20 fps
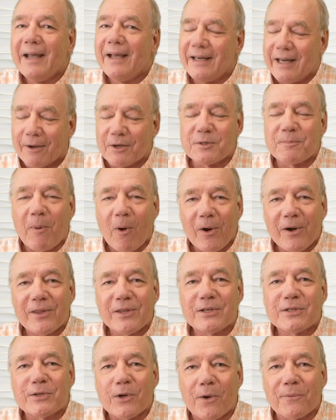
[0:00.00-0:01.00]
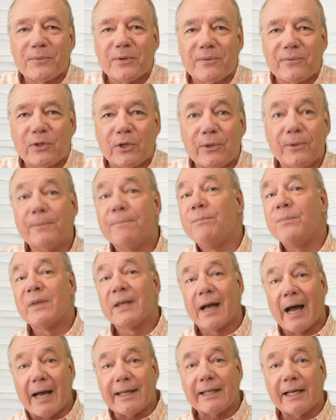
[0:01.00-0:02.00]
Now, as part of this overview,
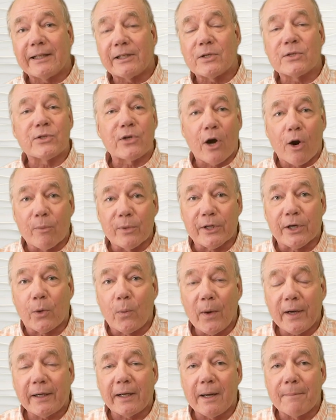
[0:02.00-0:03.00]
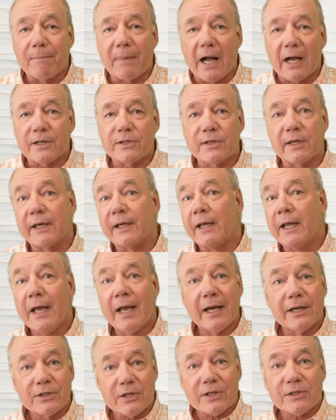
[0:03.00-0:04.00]
I'd like to start with a quick unboxing
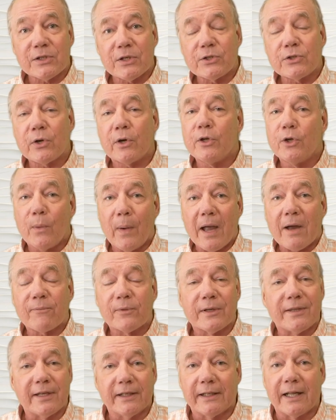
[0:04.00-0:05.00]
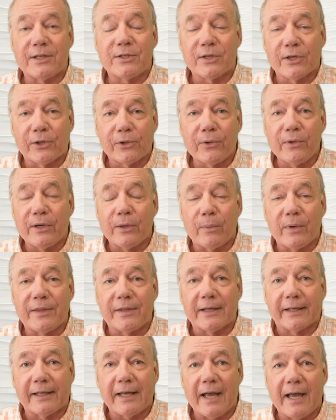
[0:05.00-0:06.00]
just to show you everything that's included with
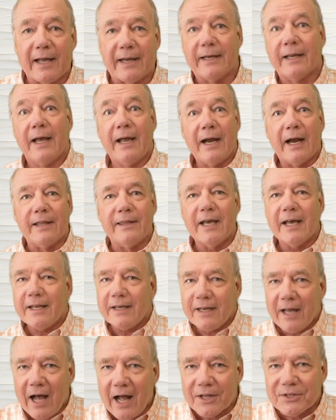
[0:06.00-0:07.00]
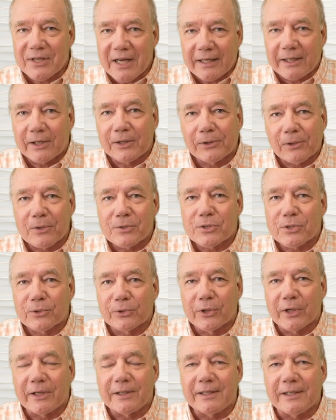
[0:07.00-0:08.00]
the kit. And then I'll take a closer
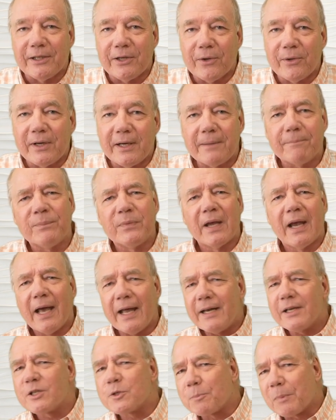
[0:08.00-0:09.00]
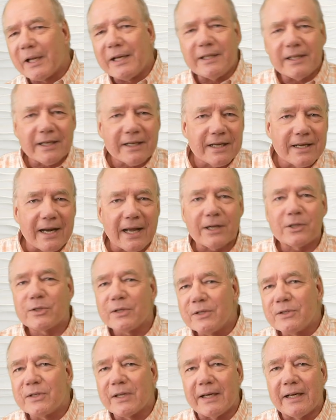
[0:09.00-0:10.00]
look at the unit and explain the
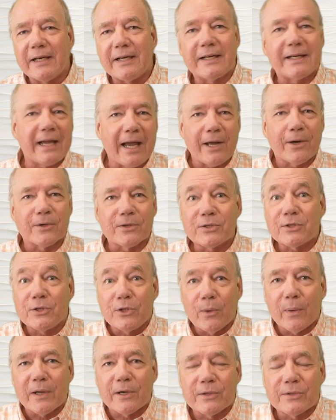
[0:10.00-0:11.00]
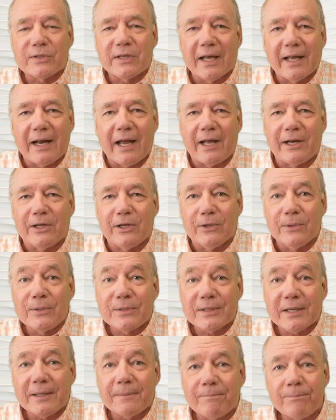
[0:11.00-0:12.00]
connections and indicators so you understand how to
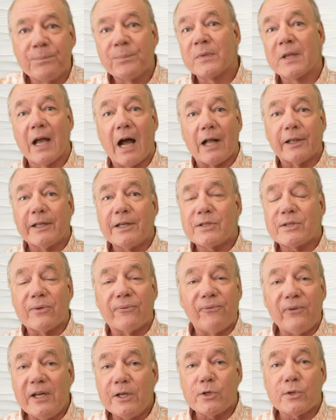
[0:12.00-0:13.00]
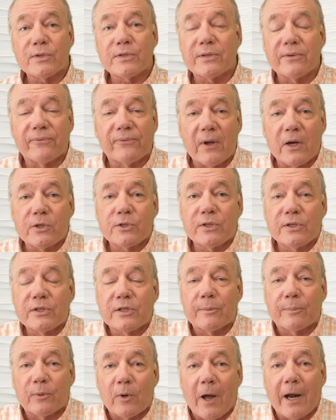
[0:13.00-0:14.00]
use it. I'll list the features and functions
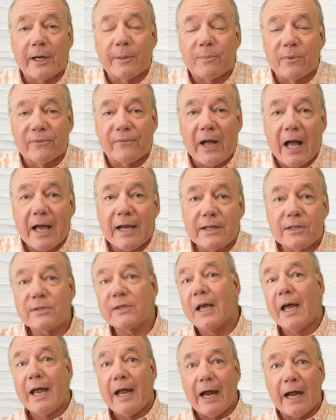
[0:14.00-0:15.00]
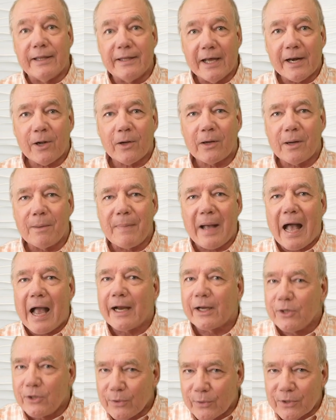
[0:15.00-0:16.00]
the product provides, and then I'll come
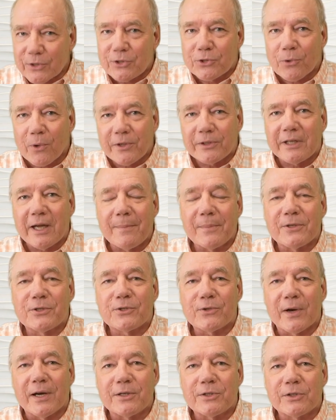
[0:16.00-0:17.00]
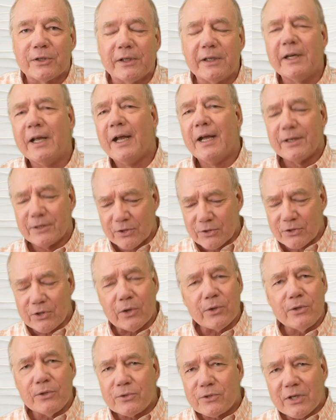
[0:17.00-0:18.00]
back and do a short demonstration to show
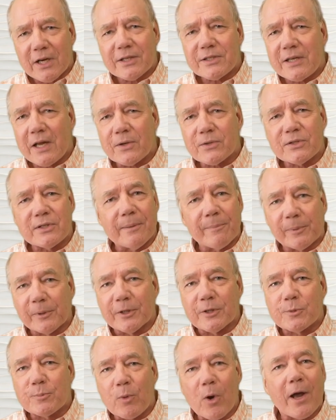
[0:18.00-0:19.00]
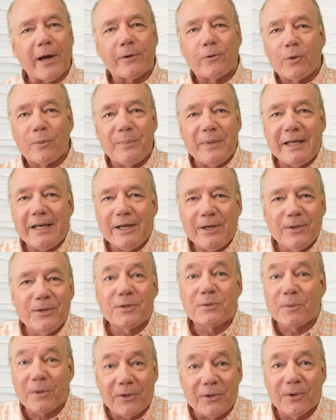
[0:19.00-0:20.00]
you just how simple this product will be to
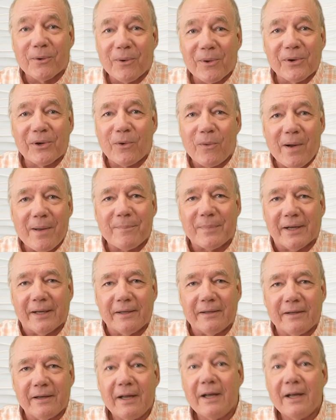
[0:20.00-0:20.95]
use with your own equipment.